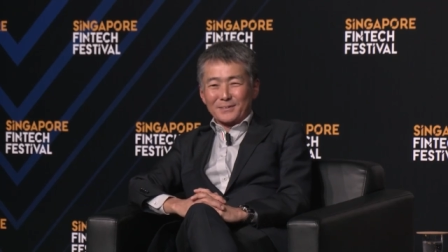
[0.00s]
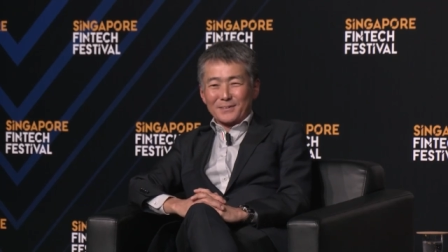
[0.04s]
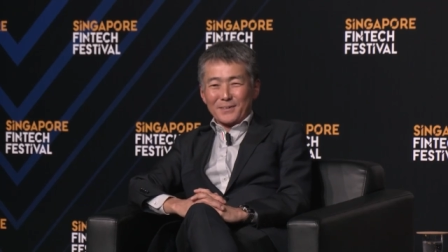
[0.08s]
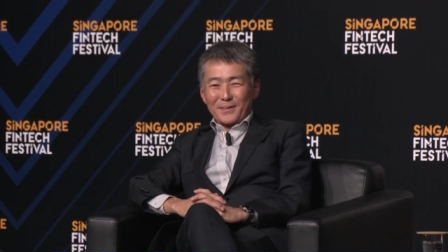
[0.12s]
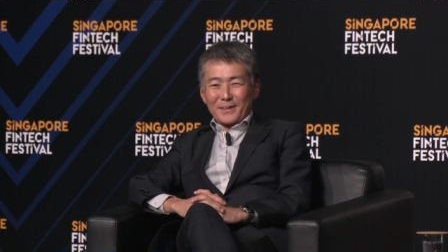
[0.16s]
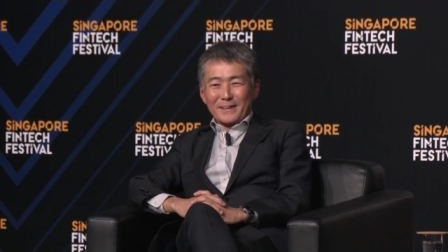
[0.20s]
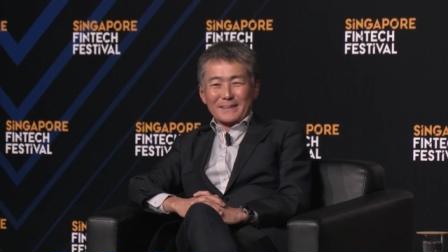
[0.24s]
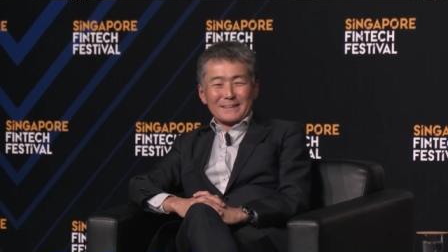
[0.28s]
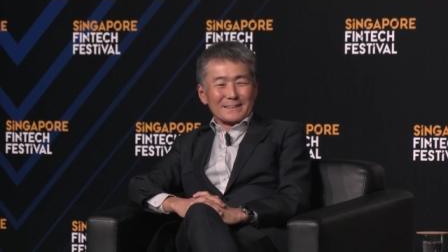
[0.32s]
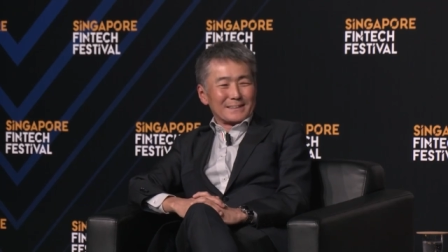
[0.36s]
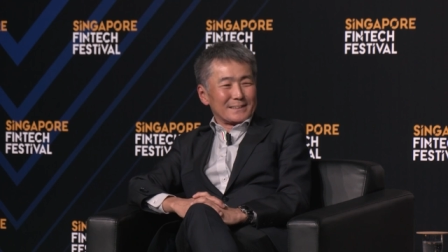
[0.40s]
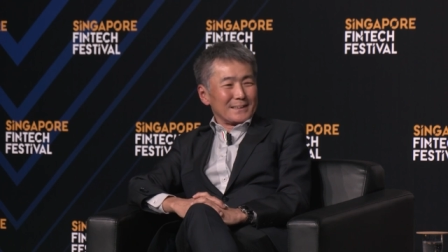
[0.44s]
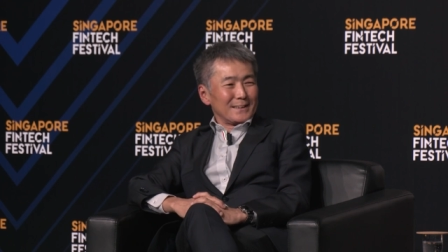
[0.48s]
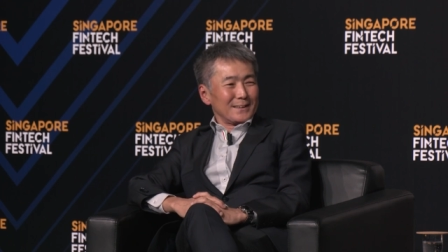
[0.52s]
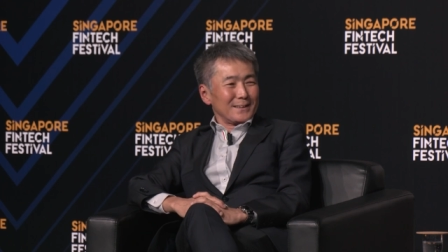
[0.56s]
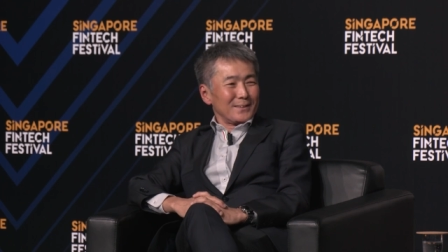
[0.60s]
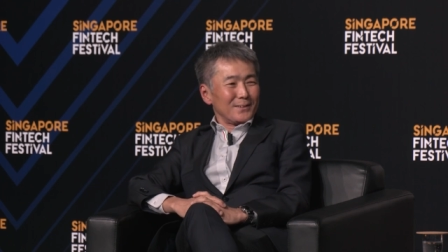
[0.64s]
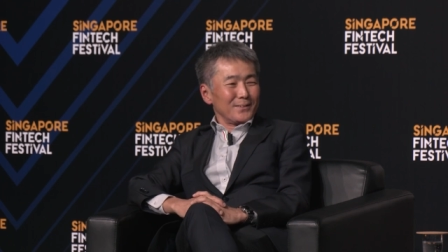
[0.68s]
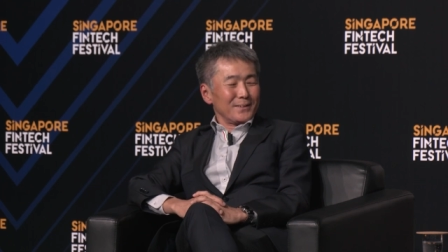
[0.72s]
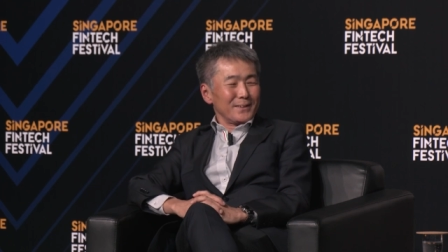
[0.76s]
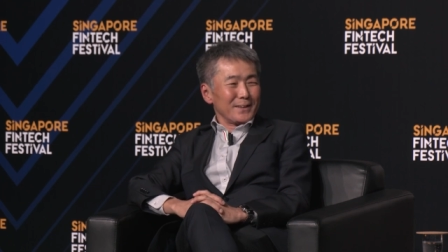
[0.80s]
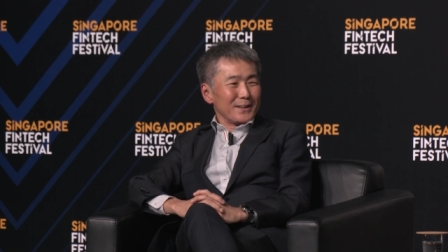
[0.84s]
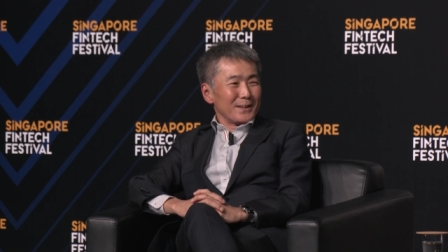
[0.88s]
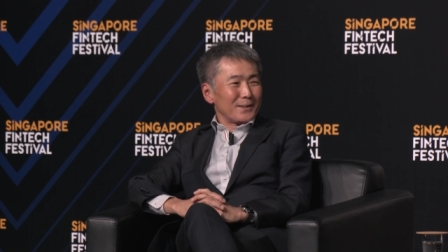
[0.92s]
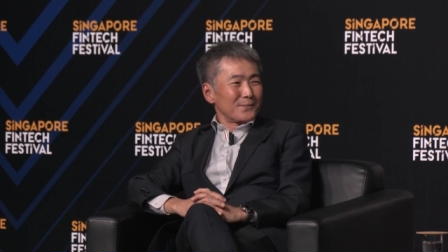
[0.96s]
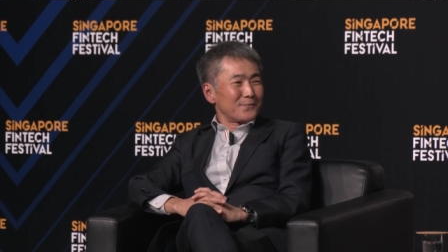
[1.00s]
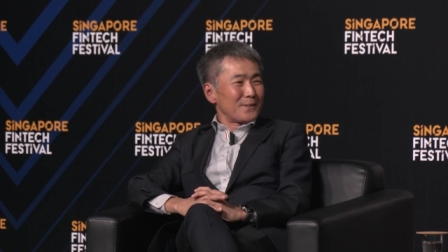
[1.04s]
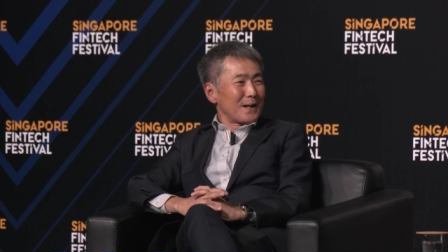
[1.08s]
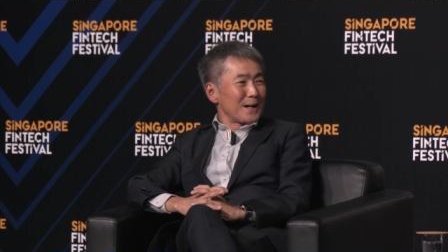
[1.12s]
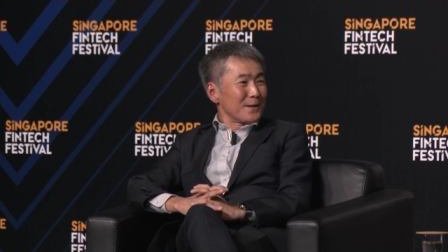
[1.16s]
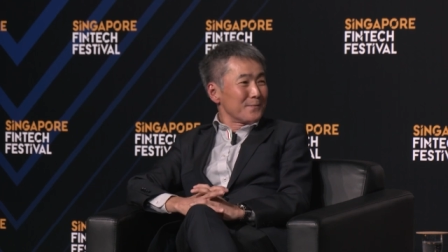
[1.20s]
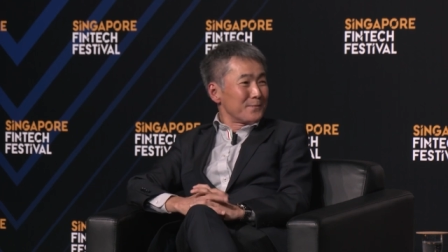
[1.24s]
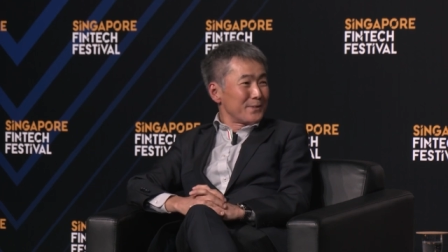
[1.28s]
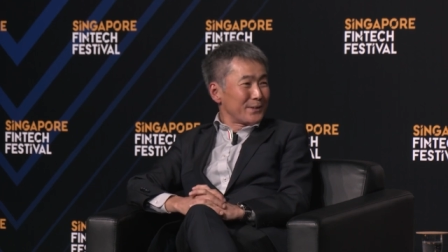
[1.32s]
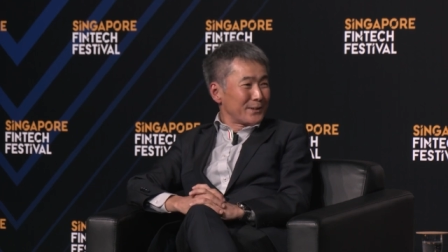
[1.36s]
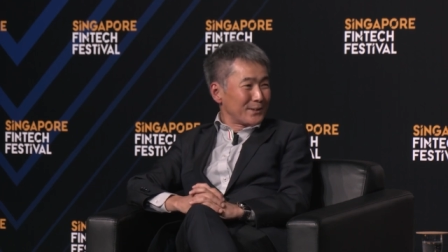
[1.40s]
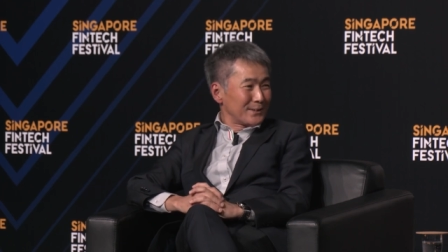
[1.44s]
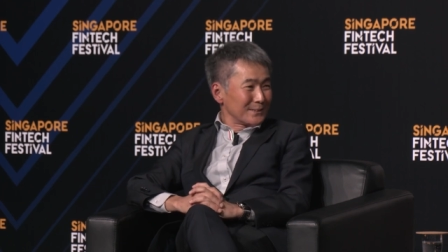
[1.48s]
it's only
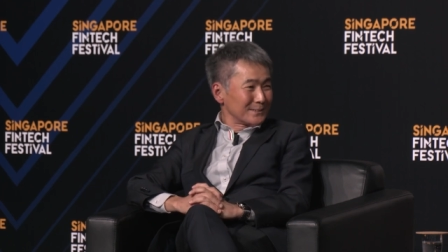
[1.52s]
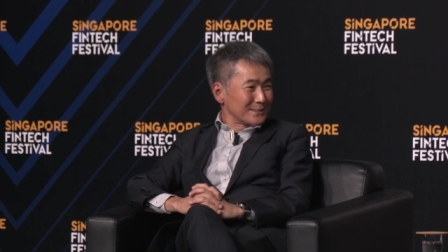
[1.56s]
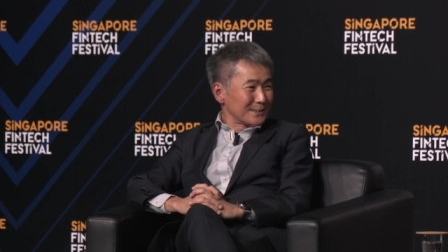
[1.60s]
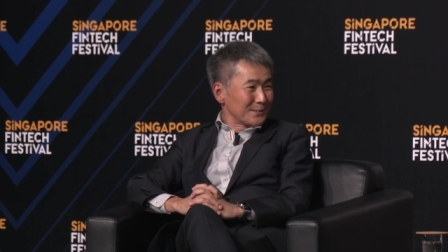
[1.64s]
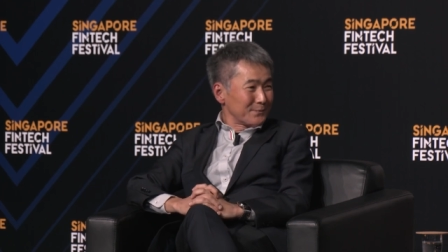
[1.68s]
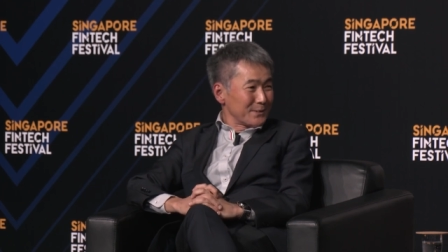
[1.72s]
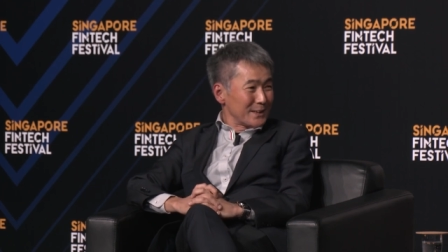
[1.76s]
5 years of